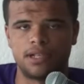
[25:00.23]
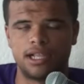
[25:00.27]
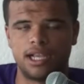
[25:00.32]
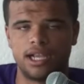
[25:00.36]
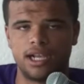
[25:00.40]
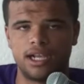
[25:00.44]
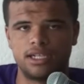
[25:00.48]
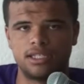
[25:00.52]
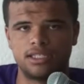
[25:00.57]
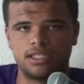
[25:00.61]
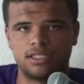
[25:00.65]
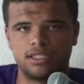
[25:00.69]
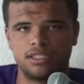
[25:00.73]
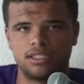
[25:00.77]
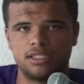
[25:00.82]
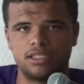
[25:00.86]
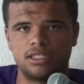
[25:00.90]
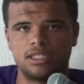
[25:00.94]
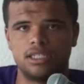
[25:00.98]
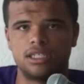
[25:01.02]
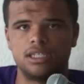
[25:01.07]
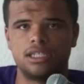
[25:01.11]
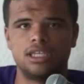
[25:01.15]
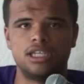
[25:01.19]
players.
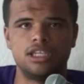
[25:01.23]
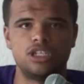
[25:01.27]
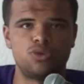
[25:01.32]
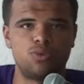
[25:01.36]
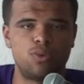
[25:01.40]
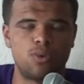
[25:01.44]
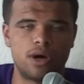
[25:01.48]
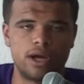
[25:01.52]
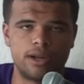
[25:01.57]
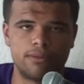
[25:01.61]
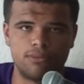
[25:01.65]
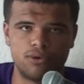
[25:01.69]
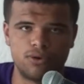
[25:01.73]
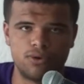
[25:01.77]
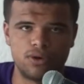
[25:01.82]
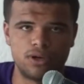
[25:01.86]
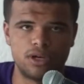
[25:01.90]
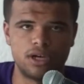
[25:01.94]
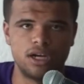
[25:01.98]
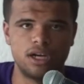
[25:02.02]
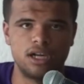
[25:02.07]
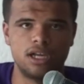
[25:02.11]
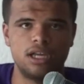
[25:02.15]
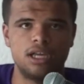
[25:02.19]
Etwan
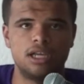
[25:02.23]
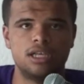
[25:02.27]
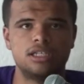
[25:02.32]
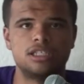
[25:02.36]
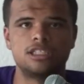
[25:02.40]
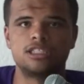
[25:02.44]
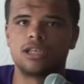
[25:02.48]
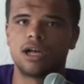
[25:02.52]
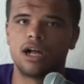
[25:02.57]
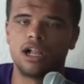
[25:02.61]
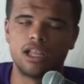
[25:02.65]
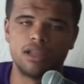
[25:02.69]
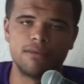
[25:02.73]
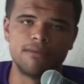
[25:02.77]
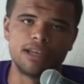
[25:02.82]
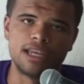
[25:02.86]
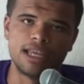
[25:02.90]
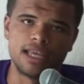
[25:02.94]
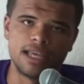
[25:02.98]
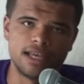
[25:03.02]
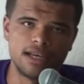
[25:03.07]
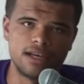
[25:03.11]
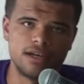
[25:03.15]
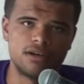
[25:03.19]
Moore, Solomon
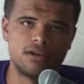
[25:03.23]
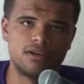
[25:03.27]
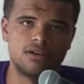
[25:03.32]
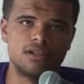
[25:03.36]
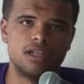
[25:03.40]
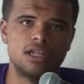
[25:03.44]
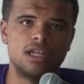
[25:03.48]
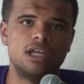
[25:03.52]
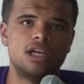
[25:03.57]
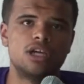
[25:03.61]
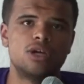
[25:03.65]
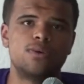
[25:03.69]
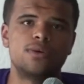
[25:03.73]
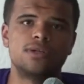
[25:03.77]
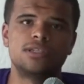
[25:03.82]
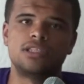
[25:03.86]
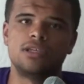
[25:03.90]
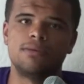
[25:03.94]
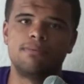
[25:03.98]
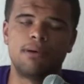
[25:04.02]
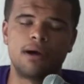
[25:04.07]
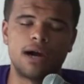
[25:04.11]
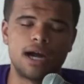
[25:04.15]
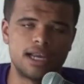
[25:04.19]
Hill,
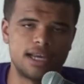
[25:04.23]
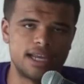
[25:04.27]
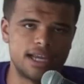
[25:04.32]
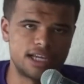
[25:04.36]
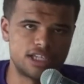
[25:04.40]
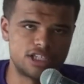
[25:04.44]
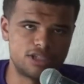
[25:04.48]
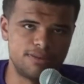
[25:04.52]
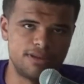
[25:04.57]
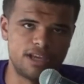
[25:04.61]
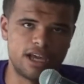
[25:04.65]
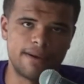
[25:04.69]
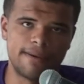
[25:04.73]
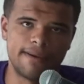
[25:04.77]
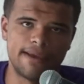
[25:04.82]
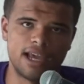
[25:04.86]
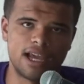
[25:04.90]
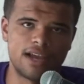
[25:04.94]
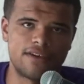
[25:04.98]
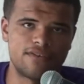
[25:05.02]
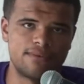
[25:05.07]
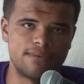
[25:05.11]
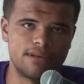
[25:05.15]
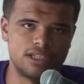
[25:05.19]
Quincy Pondexter will be coming
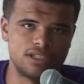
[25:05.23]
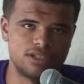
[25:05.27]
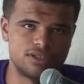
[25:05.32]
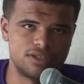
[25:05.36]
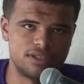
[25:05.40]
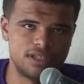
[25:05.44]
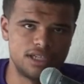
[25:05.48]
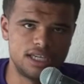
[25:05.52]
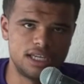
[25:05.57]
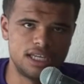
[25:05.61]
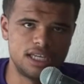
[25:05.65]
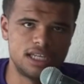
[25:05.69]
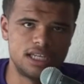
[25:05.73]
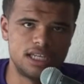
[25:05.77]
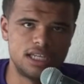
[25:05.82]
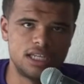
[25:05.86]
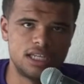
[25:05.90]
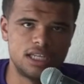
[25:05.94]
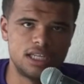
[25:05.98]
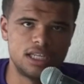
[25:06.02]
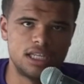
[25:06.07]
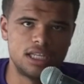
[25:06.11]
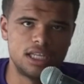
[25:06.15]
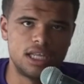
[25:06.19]
back from injury,
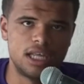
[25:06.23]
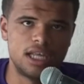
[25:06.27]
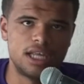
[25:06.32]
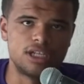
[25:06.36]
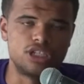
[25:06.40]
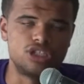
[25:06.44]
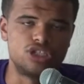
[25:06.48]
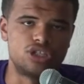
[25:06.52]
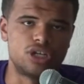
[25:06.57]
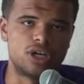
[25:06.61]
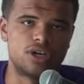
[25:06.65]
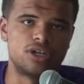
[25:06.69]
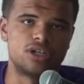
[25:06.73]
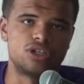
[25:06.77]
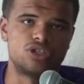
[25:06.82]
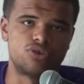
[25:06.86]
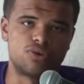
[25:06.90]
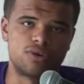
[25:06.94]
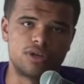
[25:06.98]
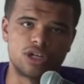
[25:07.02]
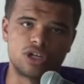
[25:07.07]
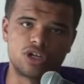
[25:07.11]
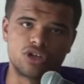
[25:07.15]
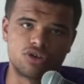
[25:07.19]

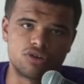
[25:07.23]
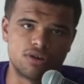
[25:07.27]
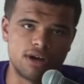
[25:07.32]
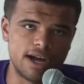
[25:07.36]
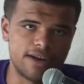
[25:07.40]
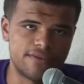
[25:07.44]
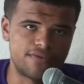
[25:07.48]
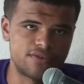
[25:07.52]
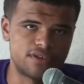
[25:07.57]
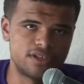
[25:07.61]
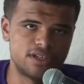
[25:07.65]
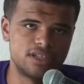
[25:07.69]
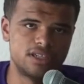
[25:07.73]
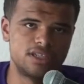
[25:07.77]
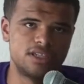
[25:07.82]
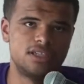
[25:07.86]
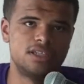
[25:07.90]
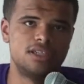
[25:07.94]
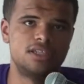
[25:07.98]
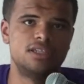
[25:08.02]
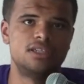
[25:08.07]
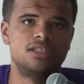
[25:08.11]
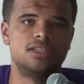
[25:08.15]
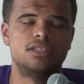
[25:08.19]
Jordan Crawford,
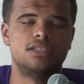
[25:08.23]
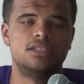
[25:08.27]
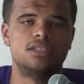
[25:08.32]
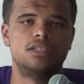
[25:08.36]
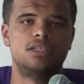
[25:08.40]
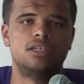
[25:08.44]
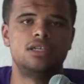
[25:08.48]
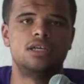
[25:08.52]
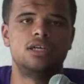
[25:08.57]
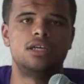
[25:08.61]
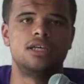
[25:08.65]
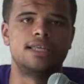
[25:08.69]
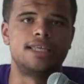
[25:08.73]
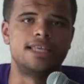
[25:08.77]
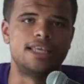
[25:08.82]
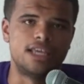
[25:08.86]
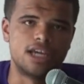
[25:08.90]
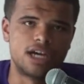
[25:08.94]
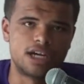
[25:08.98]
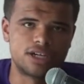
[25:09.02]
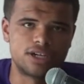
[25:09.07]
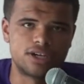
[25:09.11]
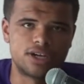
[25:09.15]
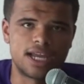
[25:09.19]

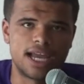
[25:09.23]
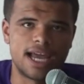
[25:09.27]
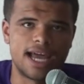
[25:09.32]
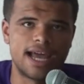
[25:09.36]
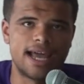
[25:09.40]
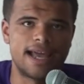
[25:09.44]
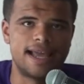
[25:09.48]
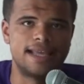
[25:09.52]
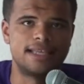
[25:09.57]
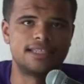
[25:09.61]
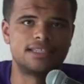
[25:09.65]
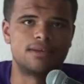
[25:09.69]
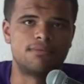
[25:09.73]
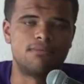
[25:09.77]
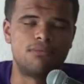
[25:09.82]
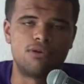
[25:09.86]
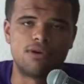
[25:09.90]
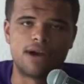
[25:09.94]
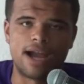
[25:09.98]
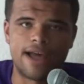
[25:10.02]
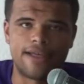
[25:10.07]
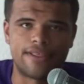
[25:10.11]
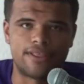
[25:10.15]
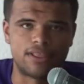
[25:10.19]
younger guys,
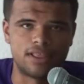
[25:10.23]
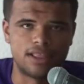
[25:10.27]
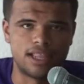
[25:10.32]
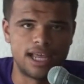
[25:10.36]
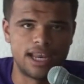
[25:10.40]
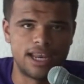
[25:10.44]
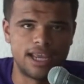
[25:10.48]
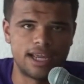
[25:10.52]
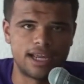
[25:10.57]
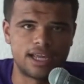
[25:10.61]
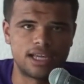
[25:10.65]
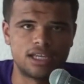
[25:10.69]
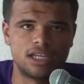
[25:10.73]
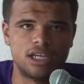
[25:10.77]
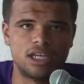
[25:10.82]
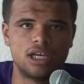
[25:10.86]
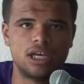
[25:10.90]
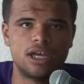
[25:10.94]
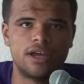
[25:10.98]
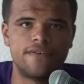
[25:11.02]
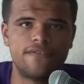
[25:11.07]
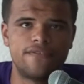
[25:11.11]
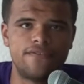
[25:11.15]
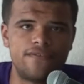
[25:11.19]
more athletic,
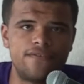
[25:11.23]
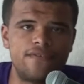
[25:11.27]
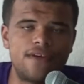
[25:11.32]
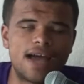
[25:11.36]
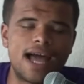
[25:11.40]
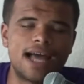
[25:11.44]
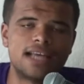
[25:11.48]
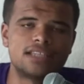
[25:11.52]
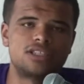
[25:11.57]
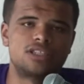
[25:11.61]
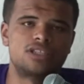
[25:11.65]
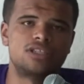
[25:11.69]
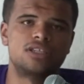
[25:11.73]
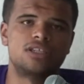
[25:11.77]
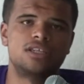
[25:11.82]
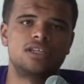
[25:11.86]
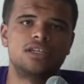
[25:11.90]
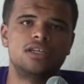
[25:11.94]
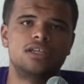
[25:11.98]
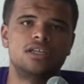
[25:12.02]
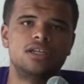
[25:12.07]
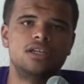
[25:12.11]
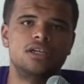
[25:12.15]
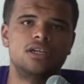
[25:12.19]

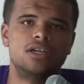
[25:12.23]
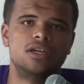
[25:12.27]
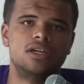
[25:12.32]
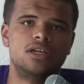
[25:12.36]
faster.